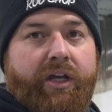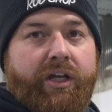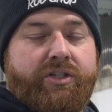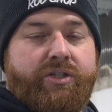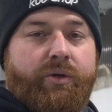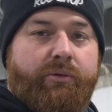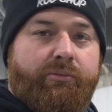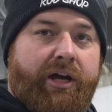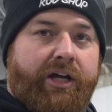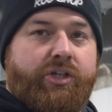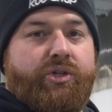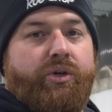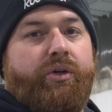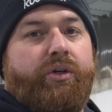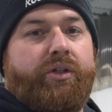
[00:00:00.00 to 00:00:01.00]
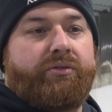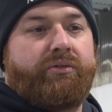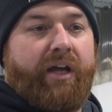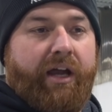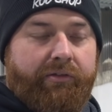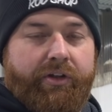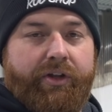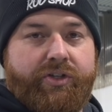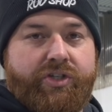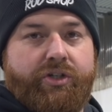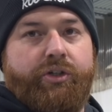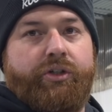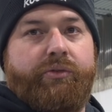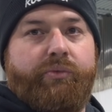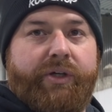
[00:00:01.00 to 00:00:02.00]
kit to it, make sure everything's
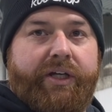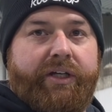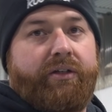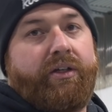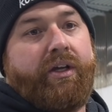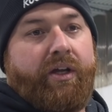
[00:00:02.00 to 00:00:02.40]
good and we